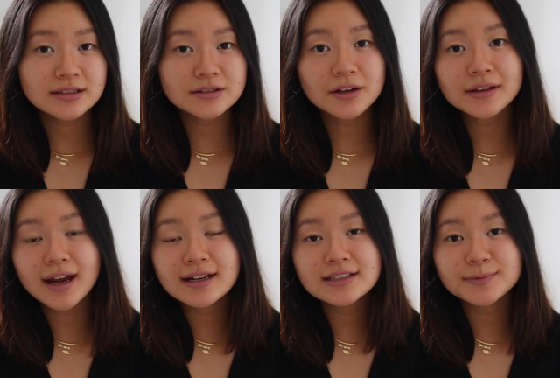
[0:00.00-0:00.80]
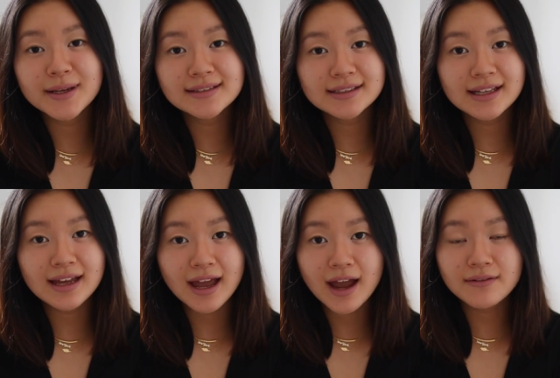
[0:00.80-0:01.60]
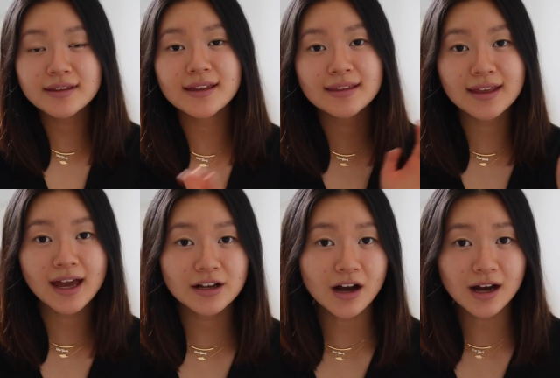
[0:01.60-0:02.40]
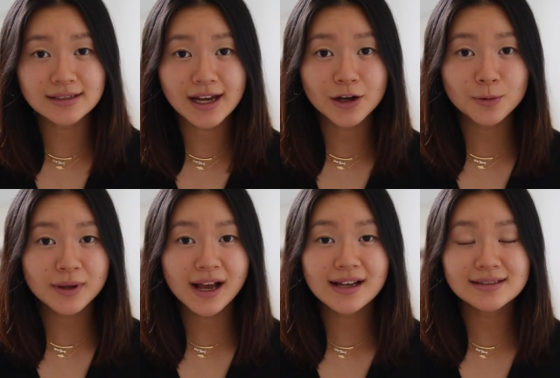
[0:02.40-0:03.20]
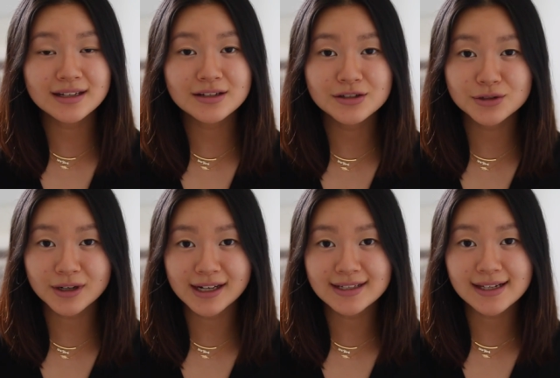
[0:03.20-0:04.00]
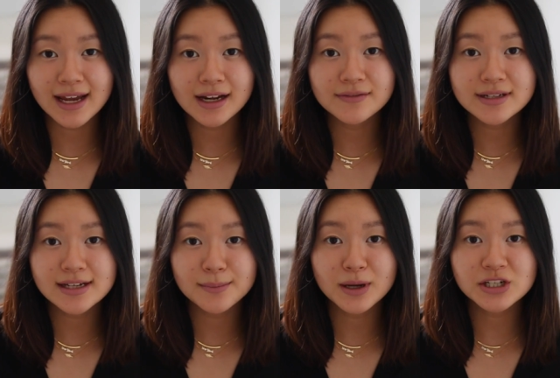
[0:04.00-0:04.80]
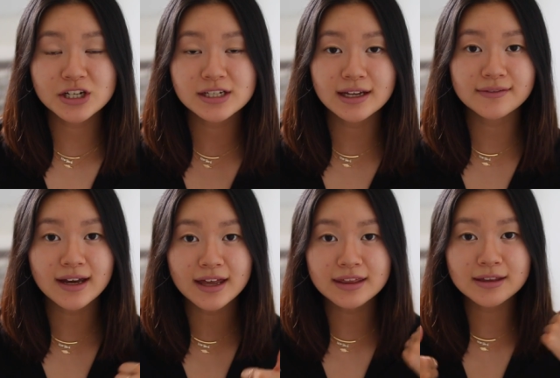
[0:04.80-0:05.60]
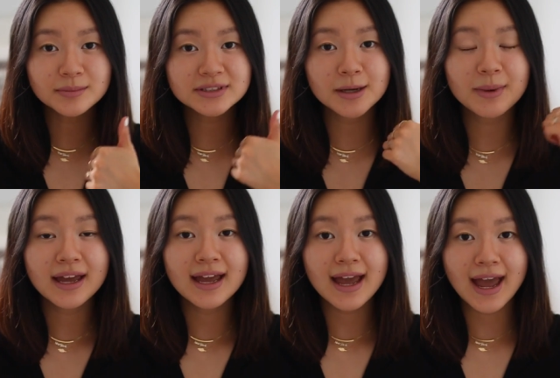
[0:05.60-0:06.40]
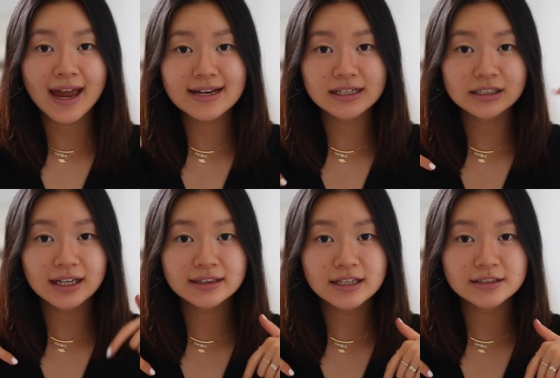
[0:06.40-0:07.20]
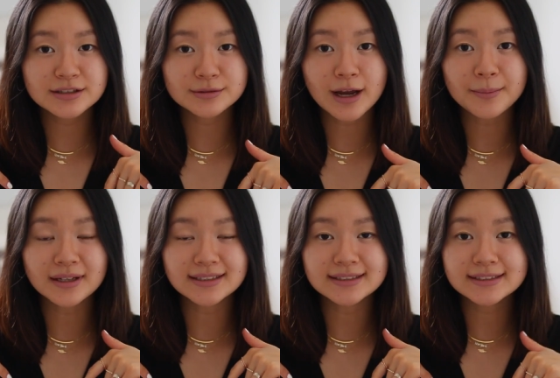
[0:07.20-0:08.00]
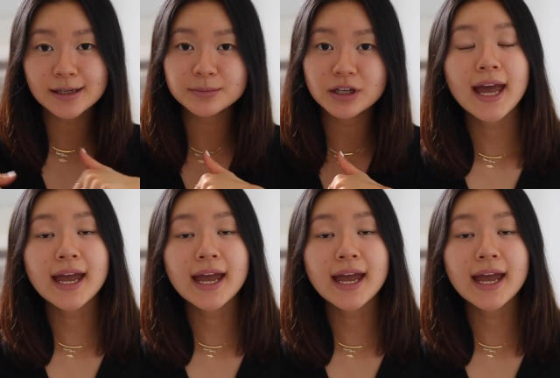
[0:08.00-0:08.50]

So that is basically everything that I got. I hope you guys enjoyed it, and if you did, make sure to give it a thumbs up and click that subscribe button down below.